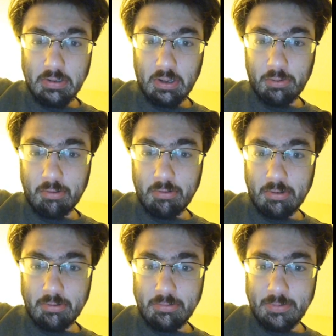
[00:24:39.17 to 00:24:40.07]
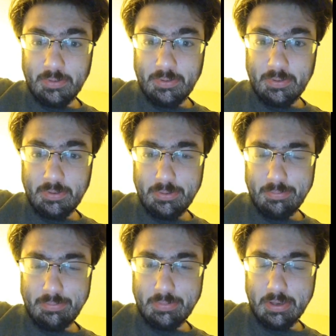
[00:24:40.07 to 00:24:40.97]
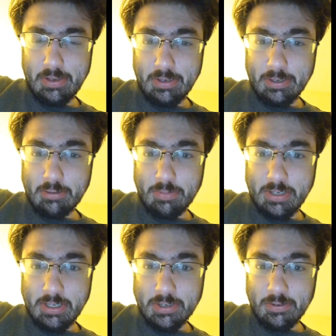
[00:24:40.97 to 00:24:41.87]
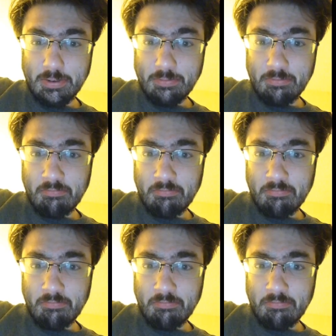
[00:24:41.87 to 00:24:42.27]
I'll throw those in the description actually.